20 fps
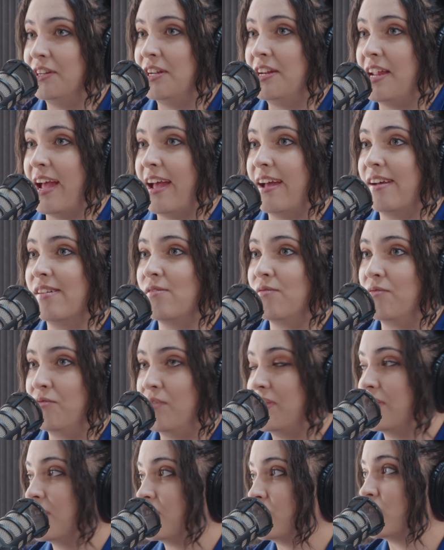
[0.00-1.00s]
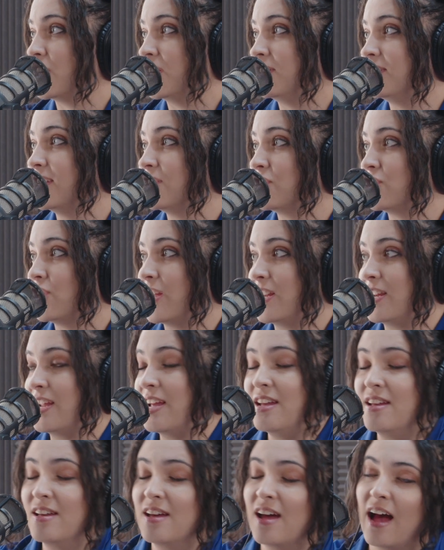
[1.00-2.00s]
you today with this transition,
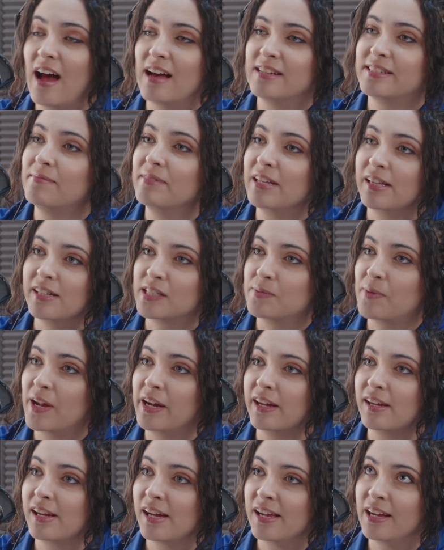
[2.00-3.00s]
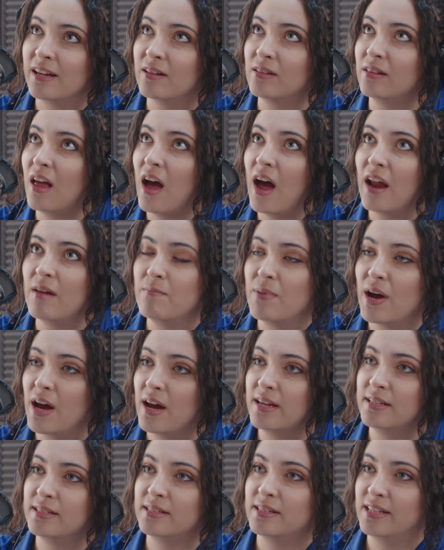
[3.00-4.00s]
something that's been getting a lot of
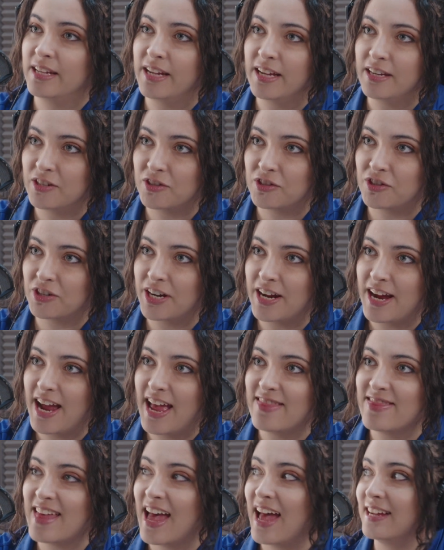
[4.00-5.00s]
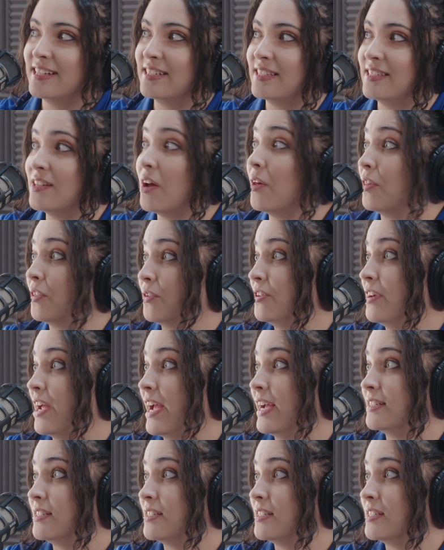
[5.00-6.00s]
buzz in the industry, and that is sell-through
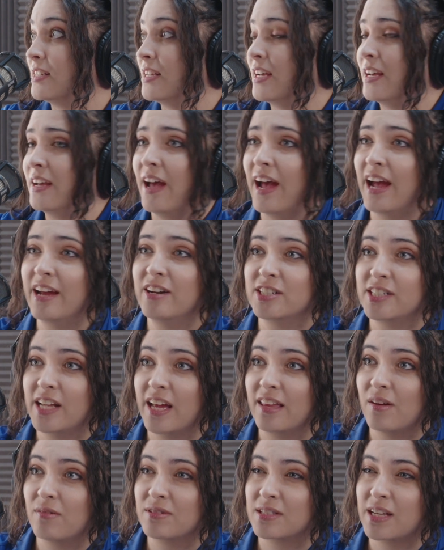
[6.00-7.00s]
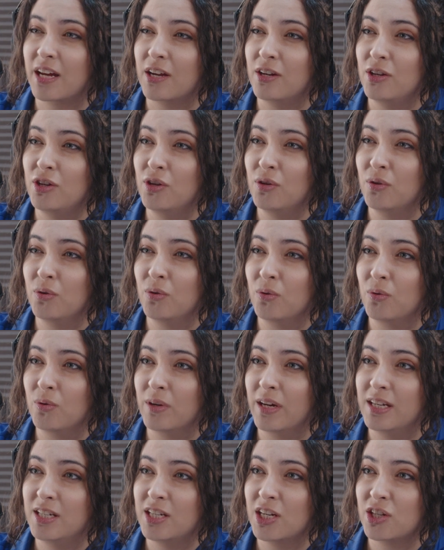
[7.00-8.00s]
dates. I understand that was like a new
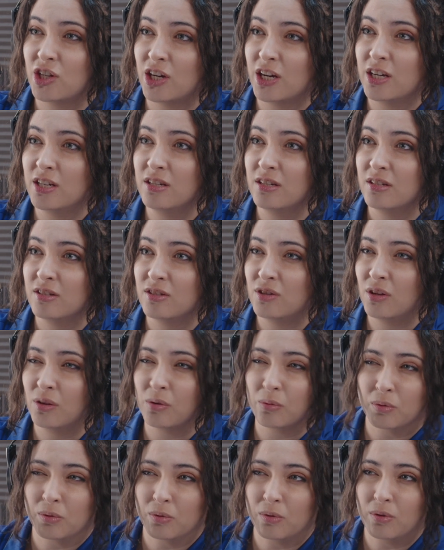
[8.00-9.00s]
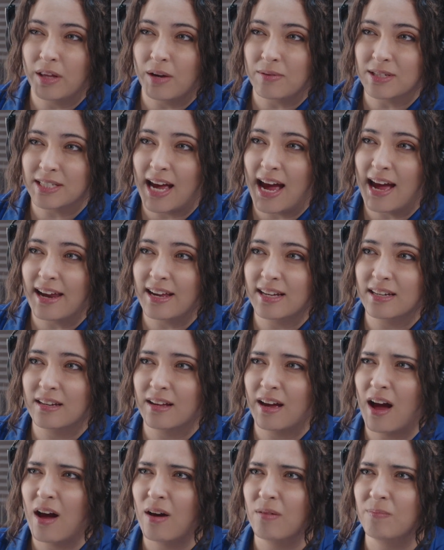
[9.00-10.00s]
addition to the rule that was added.
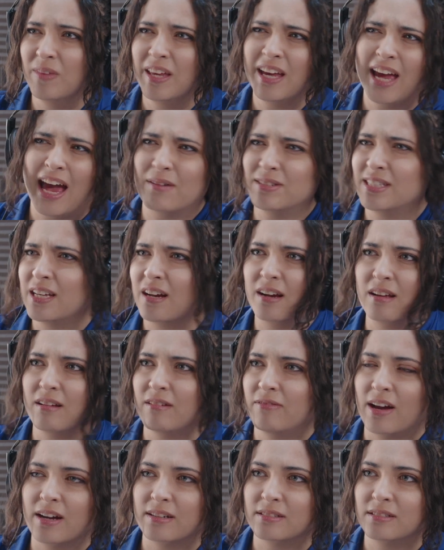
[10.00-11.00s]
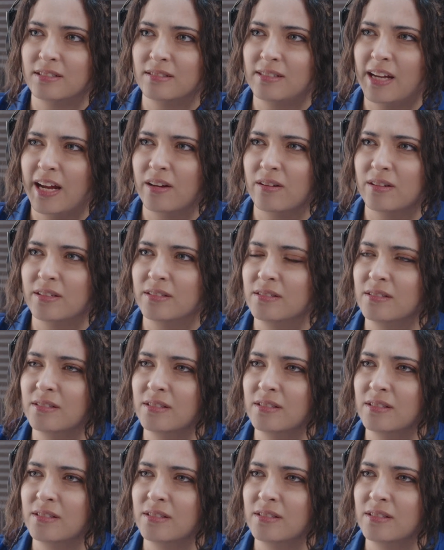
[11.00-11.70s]
How is that going to affect AAON?